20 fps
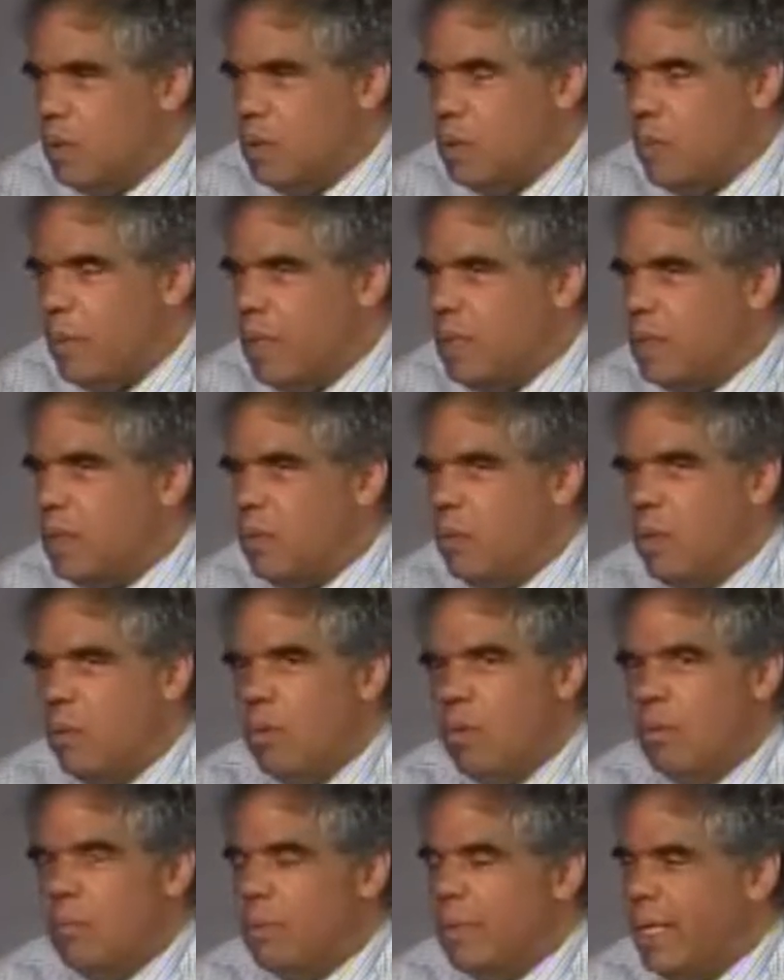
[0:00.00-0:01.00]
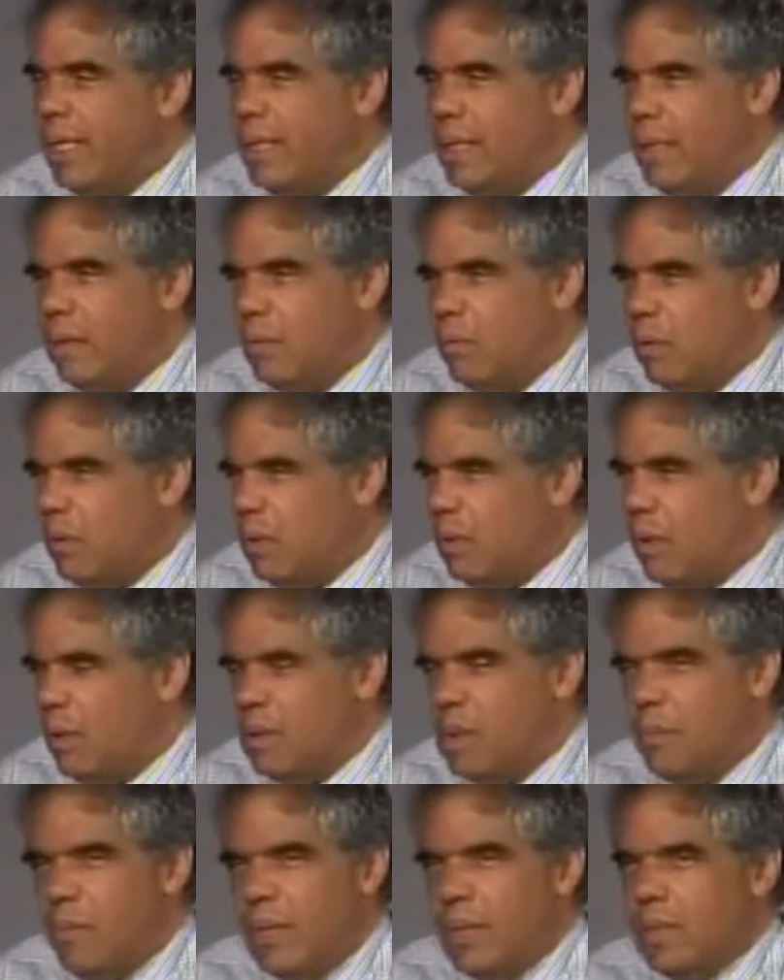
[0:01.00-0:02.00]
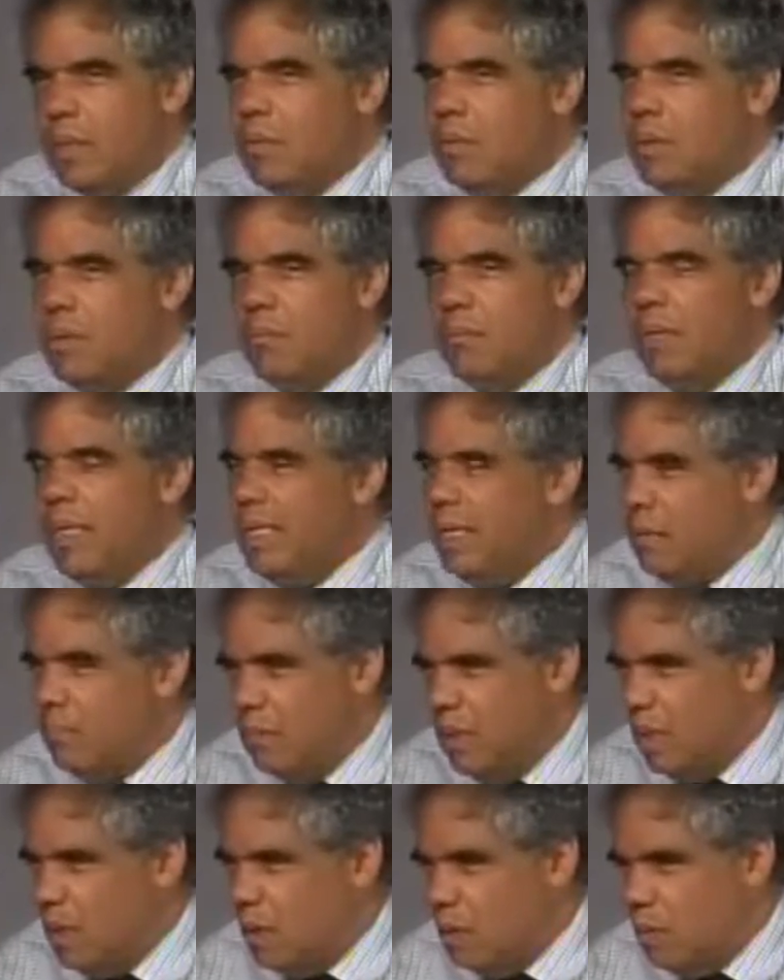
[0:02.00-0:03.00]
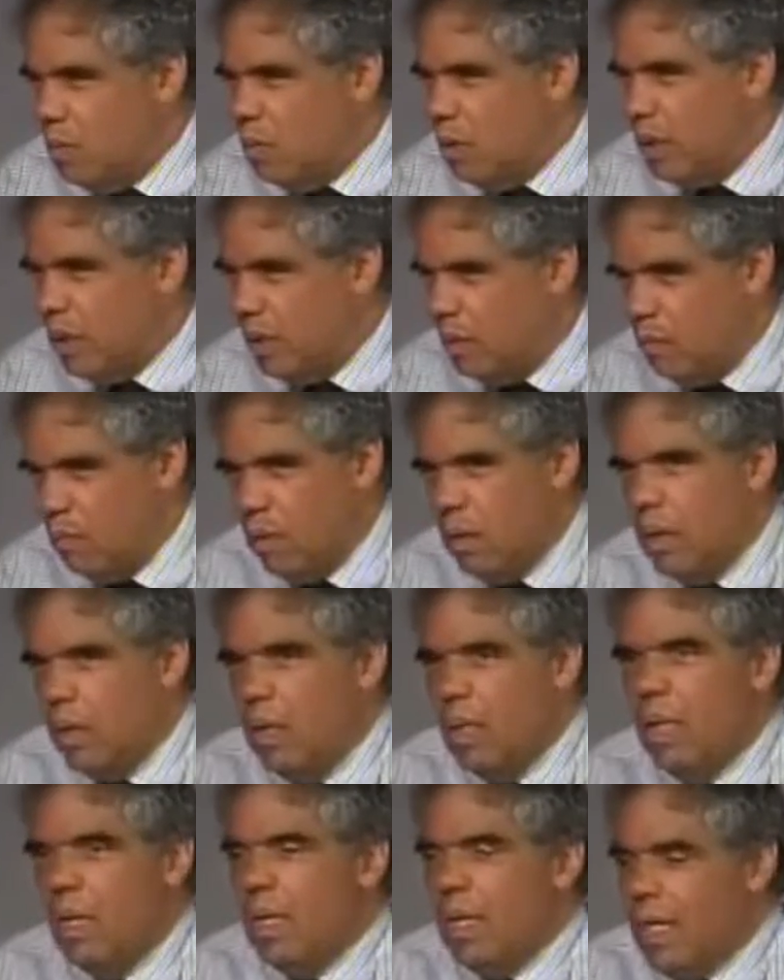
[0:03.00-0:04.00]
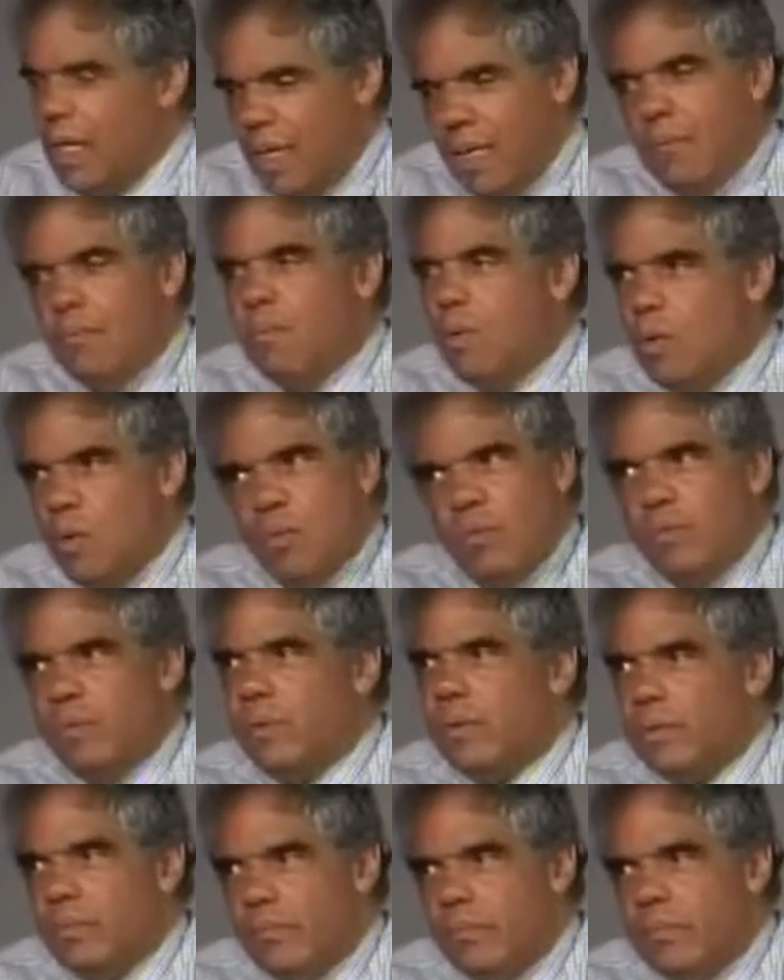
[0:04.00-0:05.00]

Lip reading: especially where we're blending with, especially with the medium that you're working with. It moves.